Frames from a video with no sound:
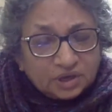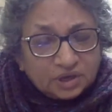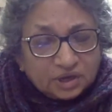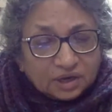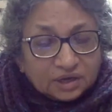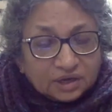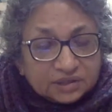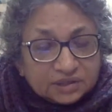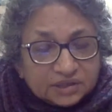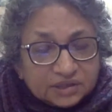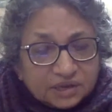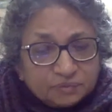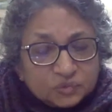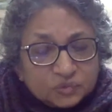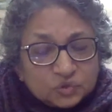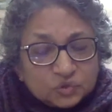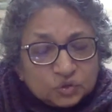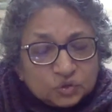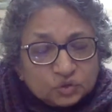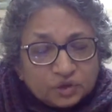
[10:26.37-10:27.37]
attempt
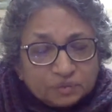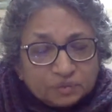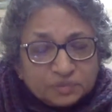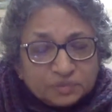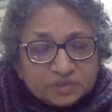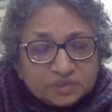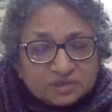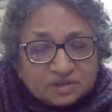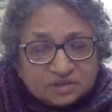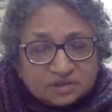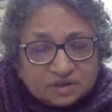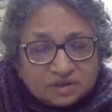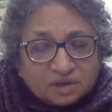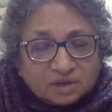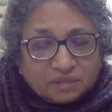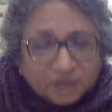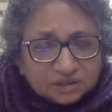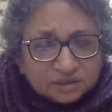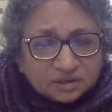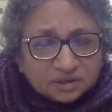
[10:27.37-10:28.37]
to represent our
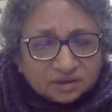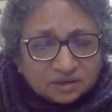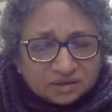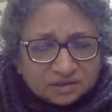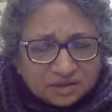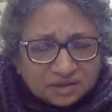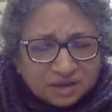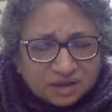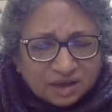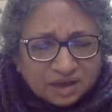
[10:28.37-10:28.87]
methods.